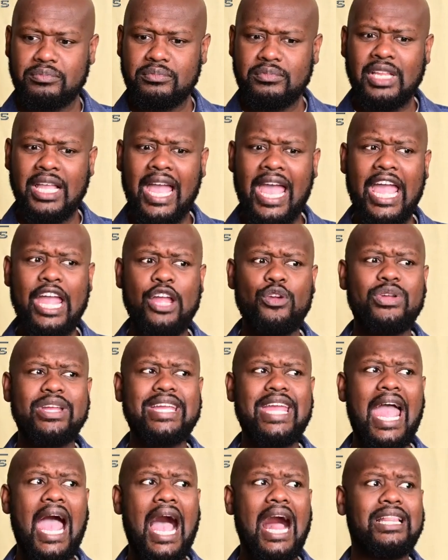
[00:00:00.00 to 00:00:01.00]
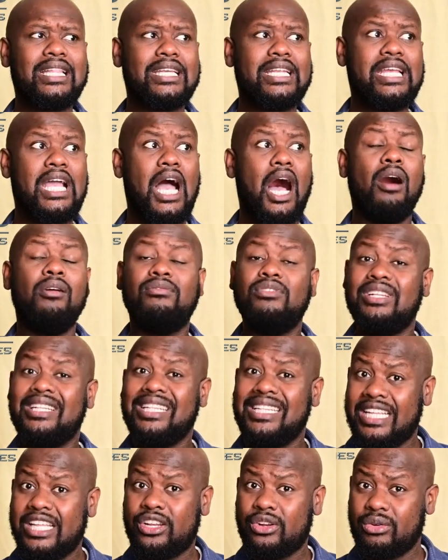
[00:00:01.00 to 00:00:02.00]
a reality of
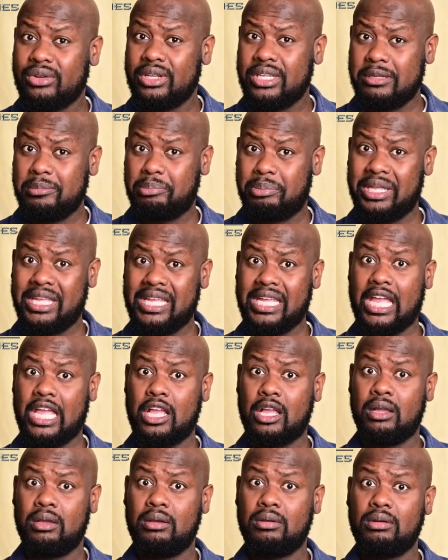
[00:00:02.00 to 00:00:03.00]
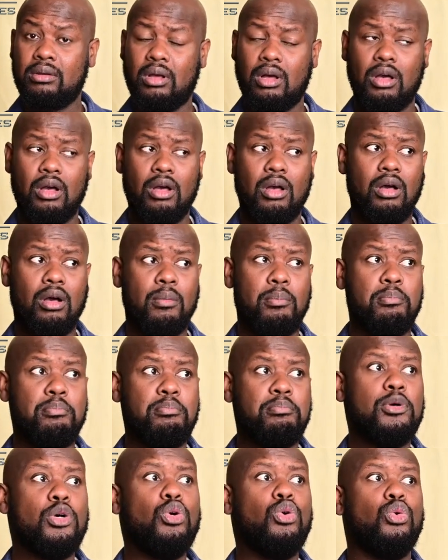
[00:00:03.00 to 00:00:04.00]
literally being
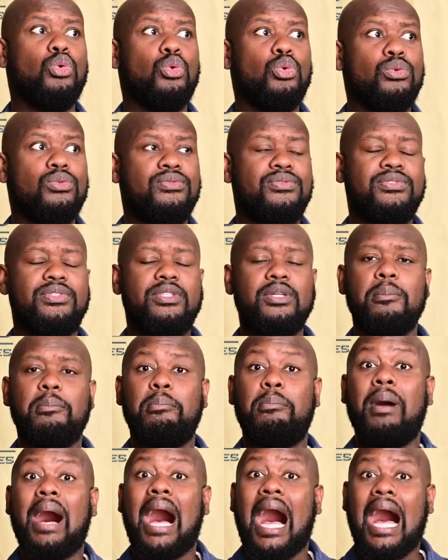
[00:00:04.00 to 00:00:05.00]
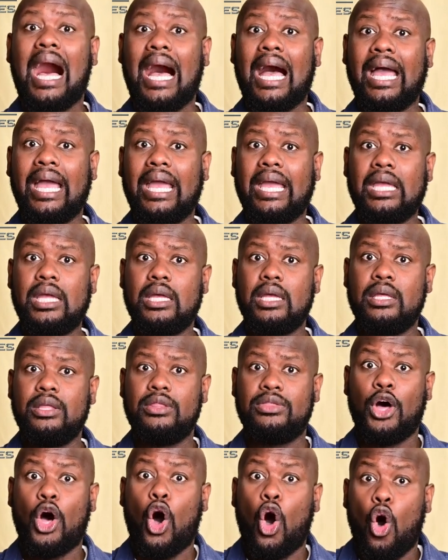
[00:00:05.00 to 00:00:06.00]
moved by
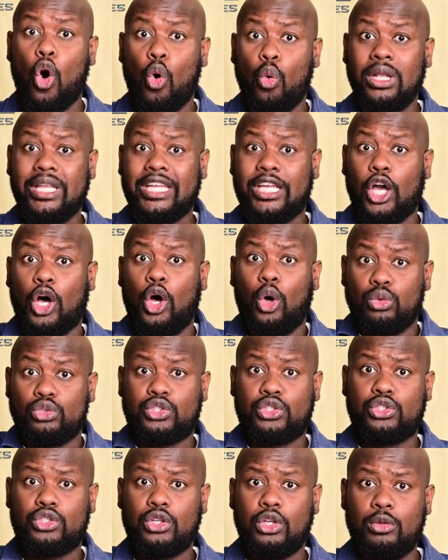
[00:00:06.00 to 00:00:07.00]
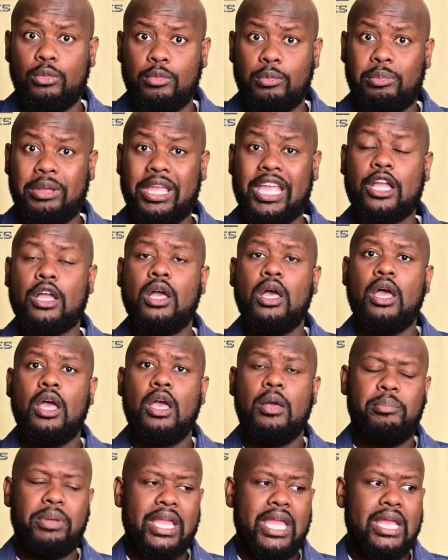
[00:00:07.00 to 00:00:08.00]
the Holy Ghost, being,
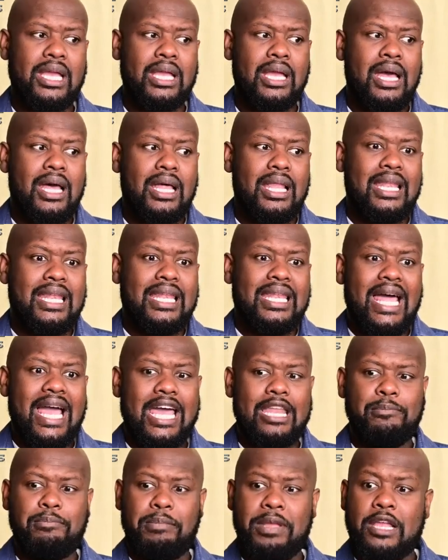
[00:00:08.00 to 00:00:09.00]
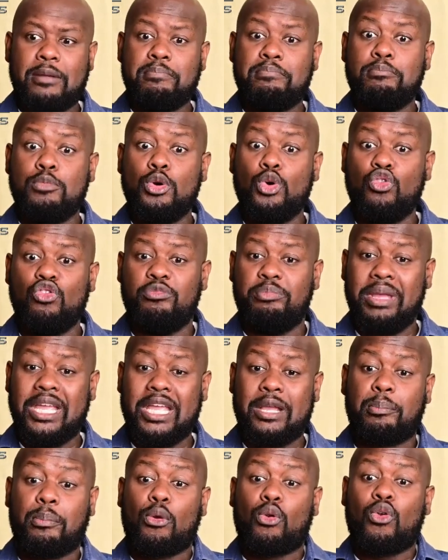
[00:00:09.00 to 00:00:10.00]
being led, being moved,
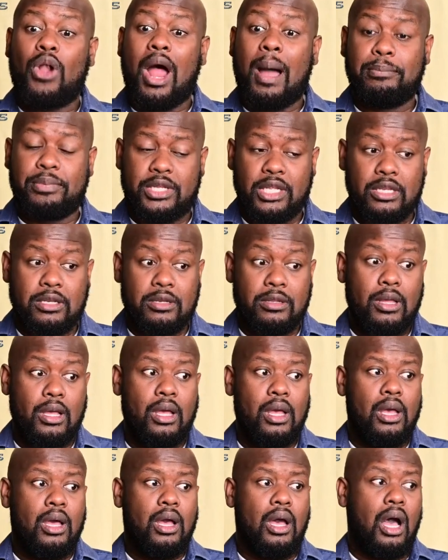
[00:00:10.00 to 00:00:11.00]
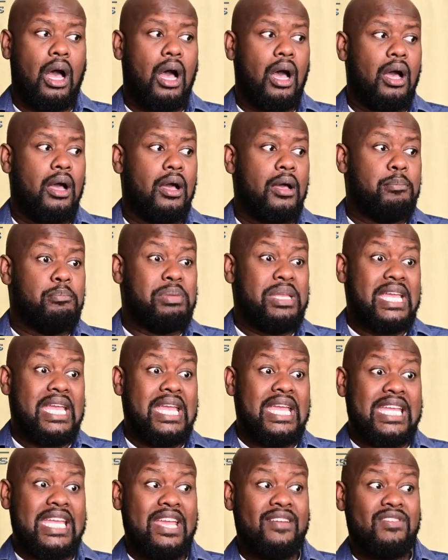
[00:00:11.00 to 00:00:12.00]
being prompted, uh,
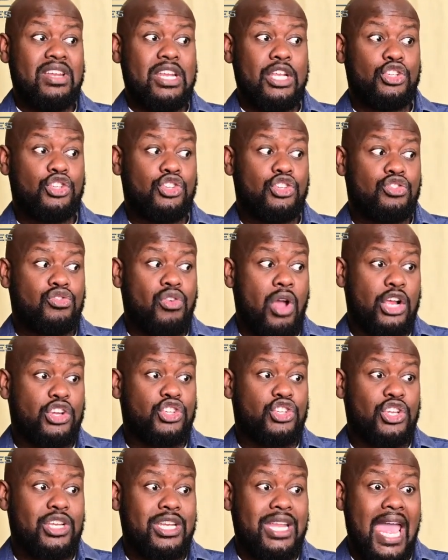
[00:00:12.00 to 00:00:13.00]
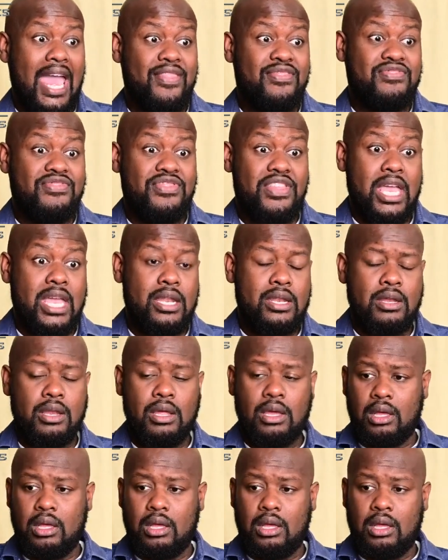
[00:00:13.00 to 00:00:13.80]
being given instruction, and then